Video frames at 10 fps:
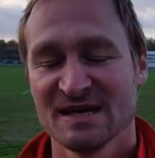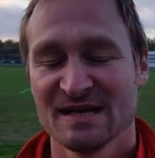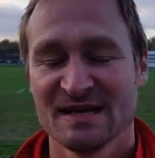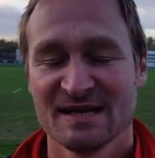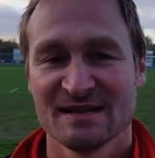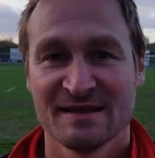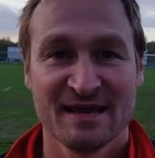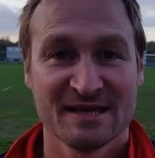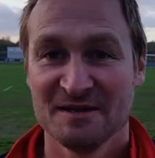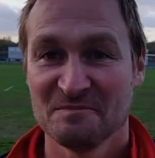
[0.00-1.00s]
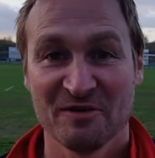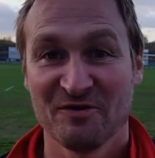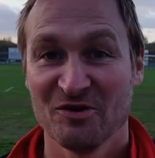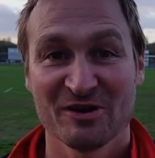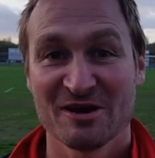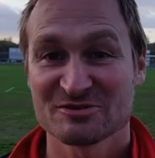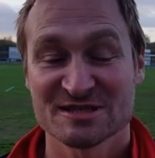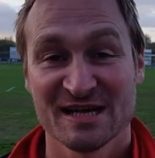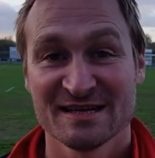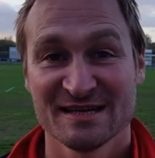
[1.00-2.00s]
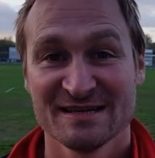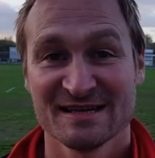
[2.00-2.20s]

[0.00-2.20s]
Their keeper thought were outstanding.